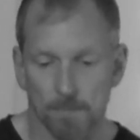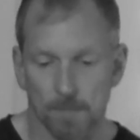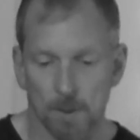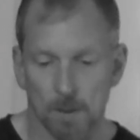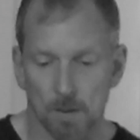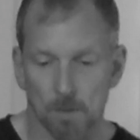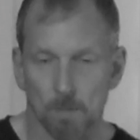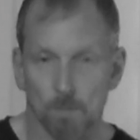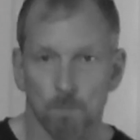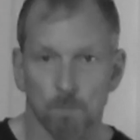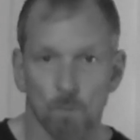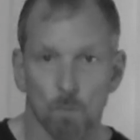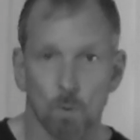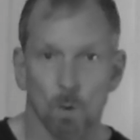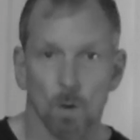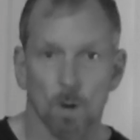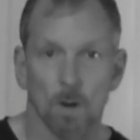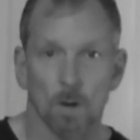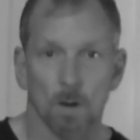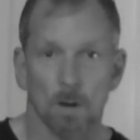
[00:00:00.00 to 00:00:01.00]
They're
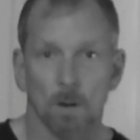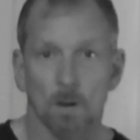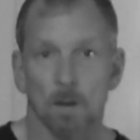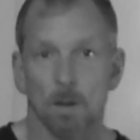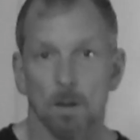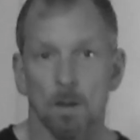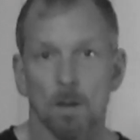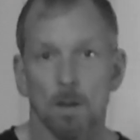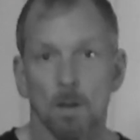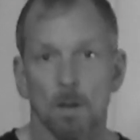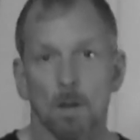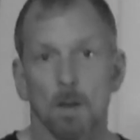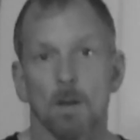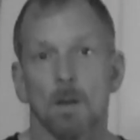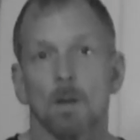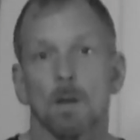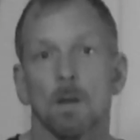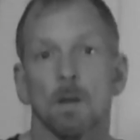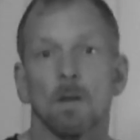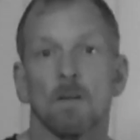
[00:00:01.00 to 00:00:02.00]
more
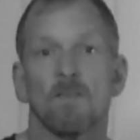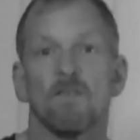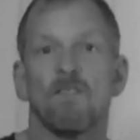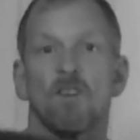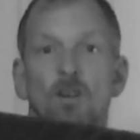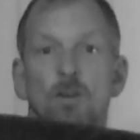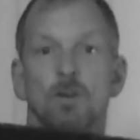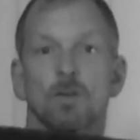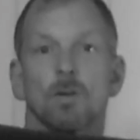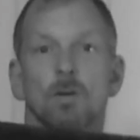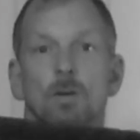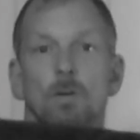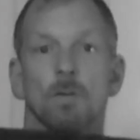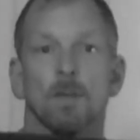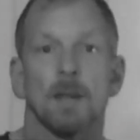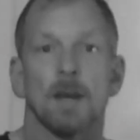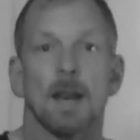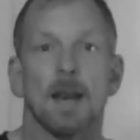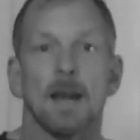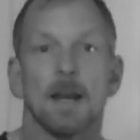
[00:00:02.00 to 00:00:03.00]

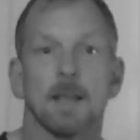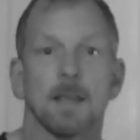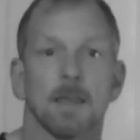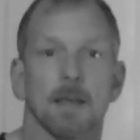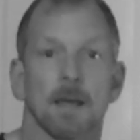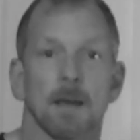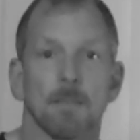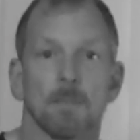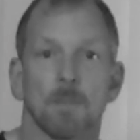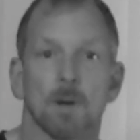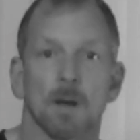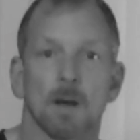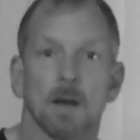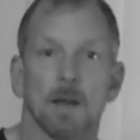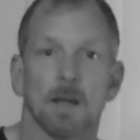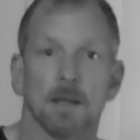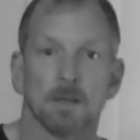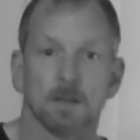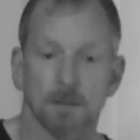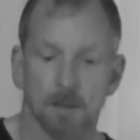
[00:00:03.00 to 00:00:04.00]
functional than anything, but
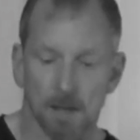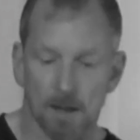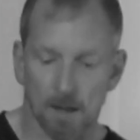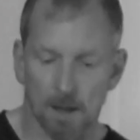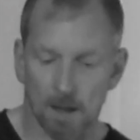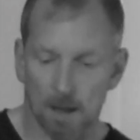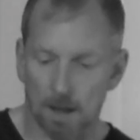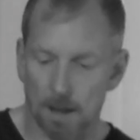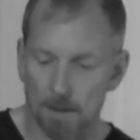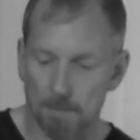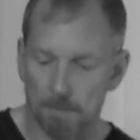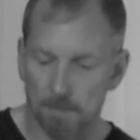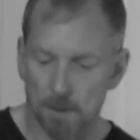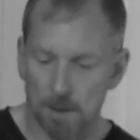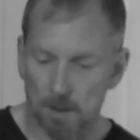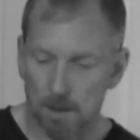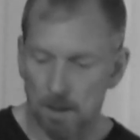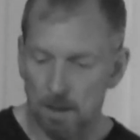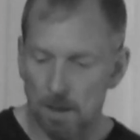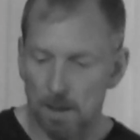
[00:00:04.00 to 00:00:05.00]
it's a
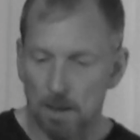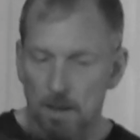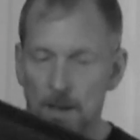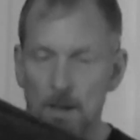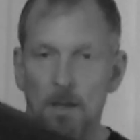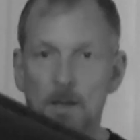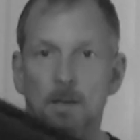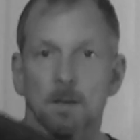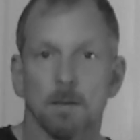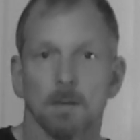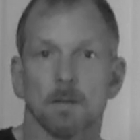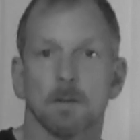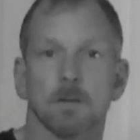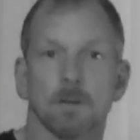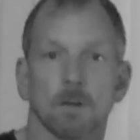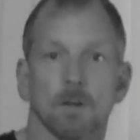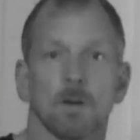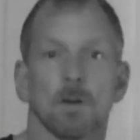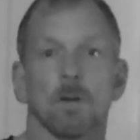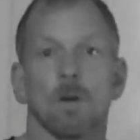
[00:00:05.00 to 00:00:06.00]

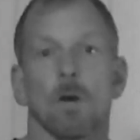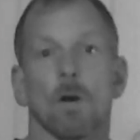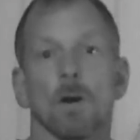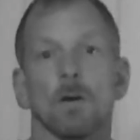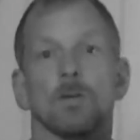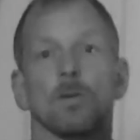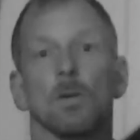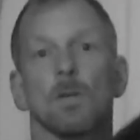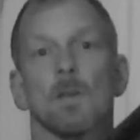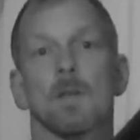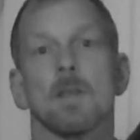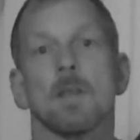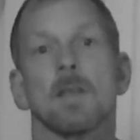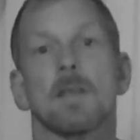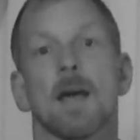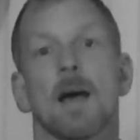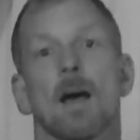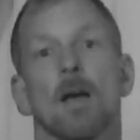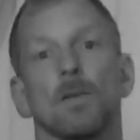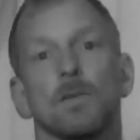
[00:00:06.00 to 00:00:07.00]
little larger than the
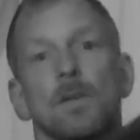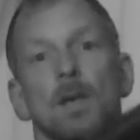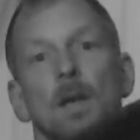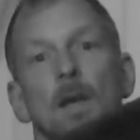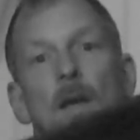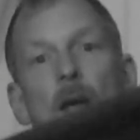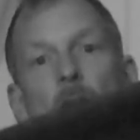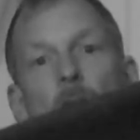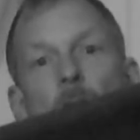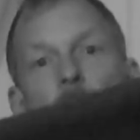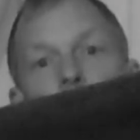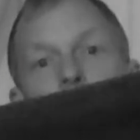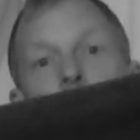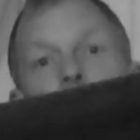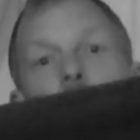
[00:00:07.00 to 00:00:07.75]
towels I